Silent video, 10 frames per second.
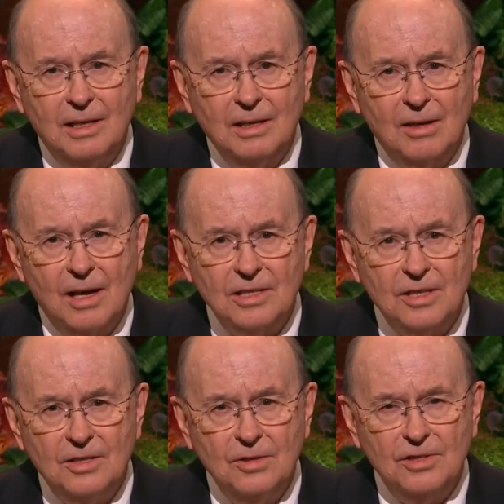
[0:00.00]

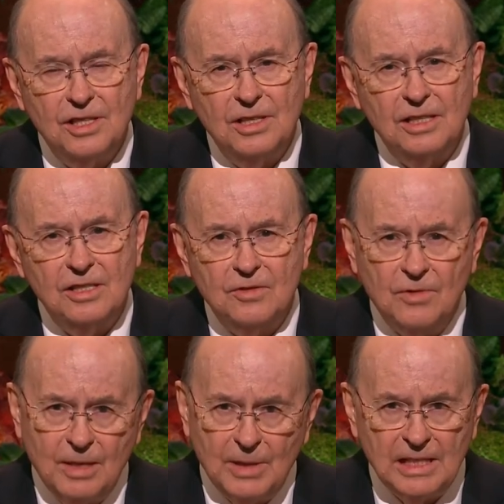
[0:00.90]
constitutes an
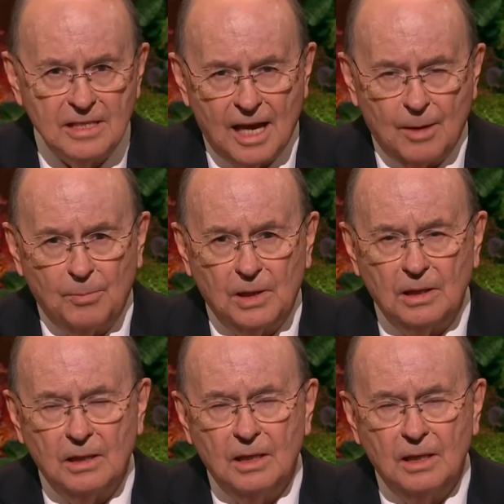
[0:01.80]
extreme example